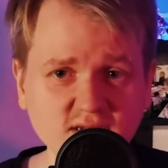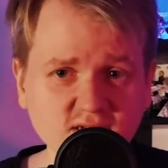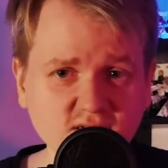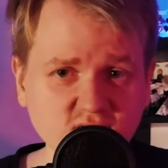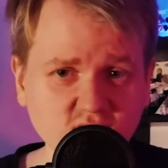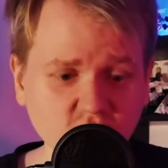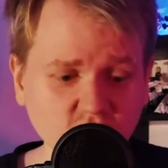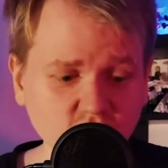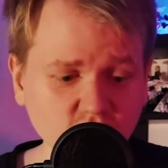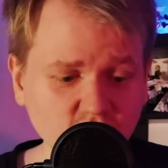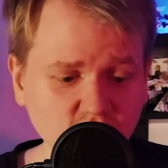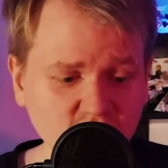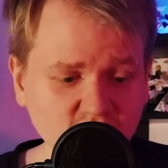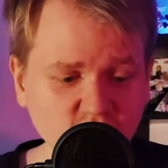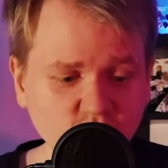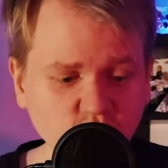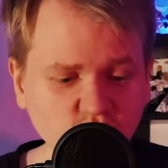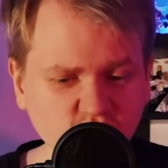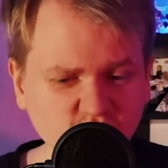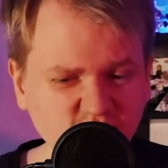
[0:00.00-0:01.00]
So
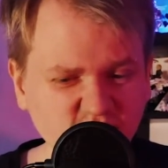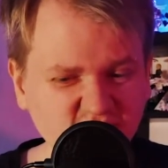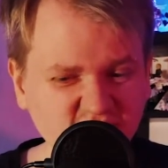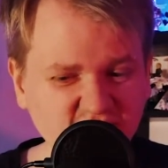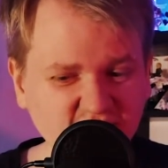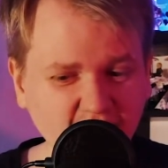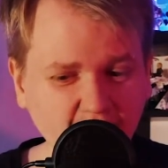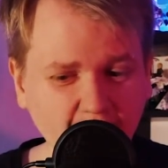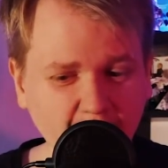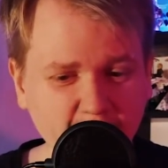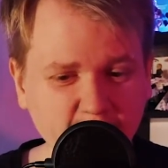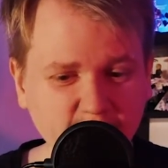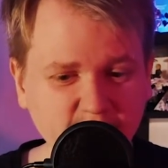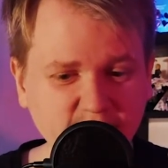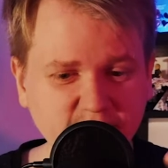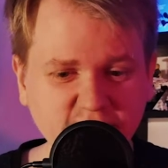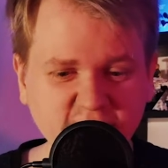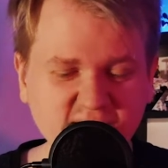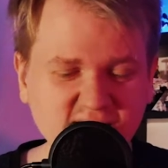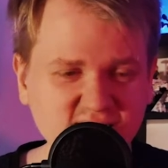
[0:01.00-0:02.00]
it would be a
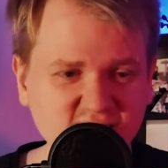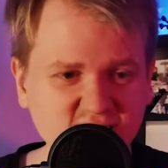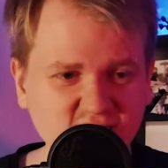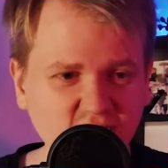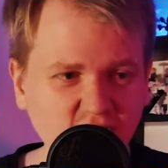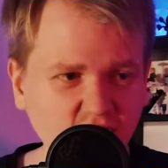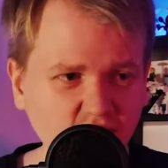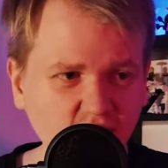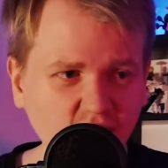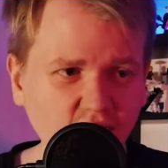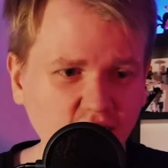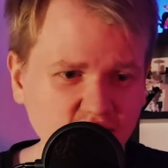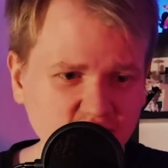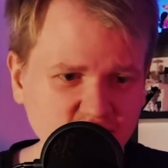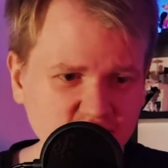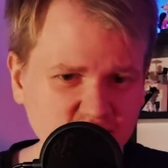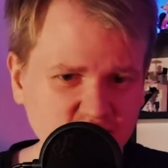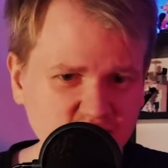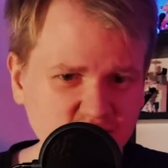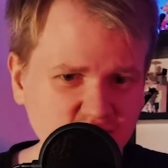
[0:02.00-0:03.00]
bit hard
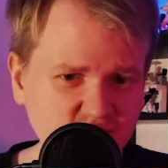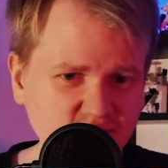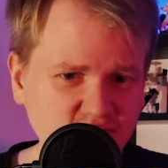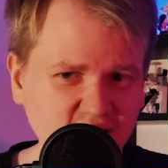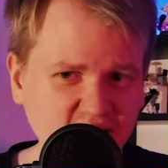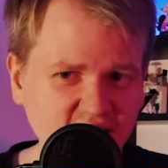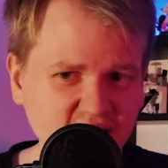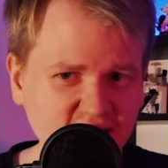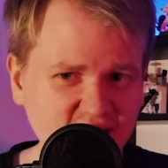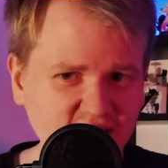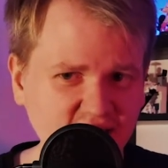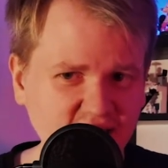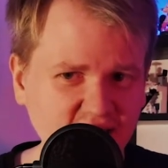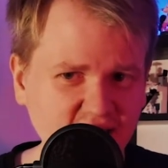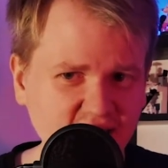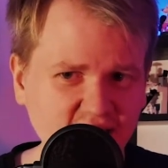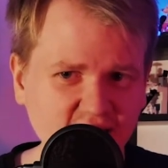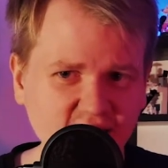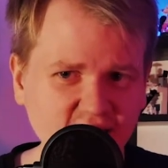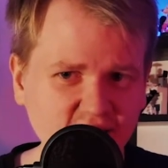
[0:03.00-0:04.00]
to make
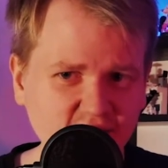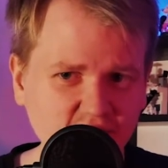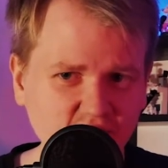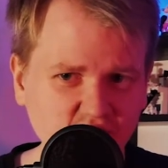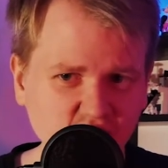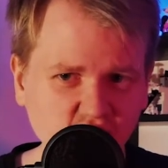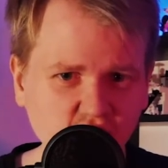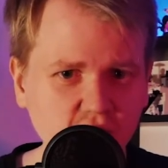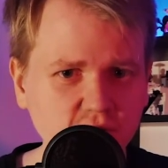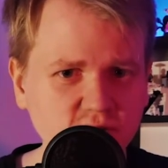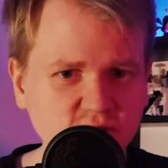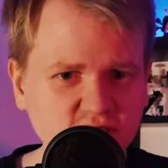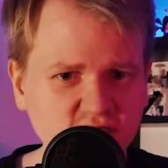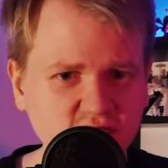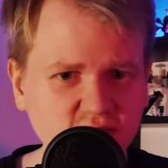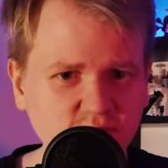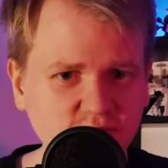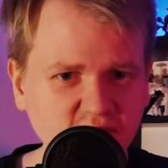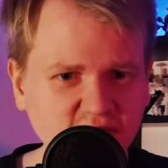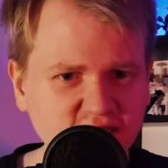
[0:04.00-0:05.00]
a
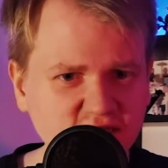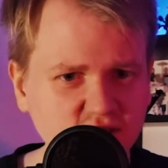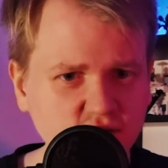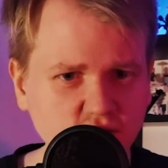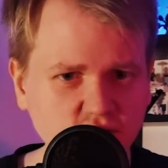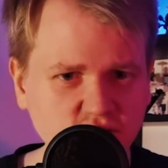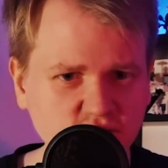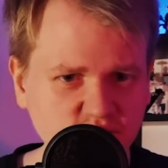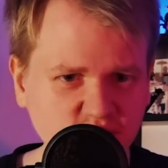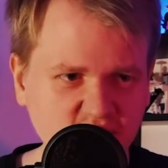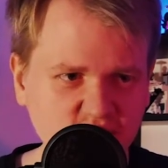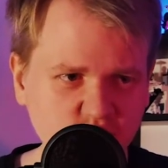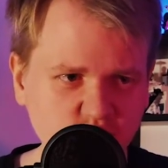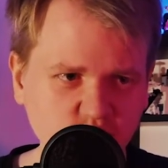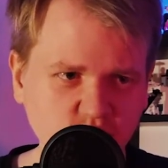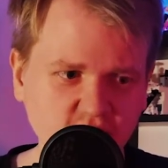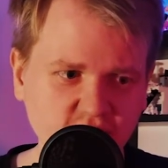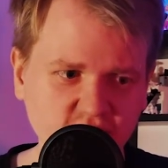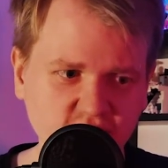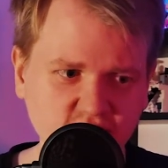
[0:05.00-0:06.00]
moveset based on Smash
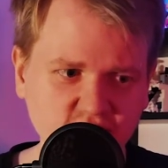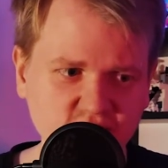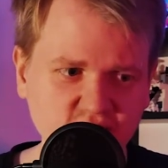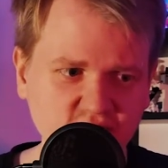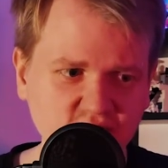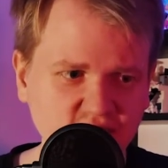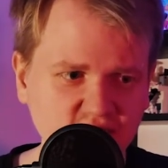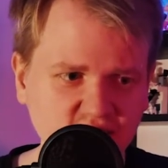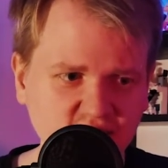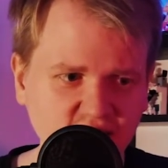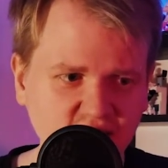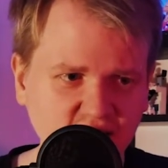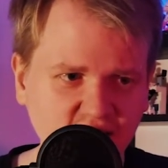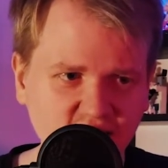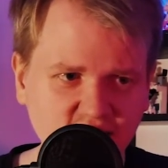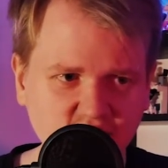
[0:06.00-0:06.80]
Brothers, a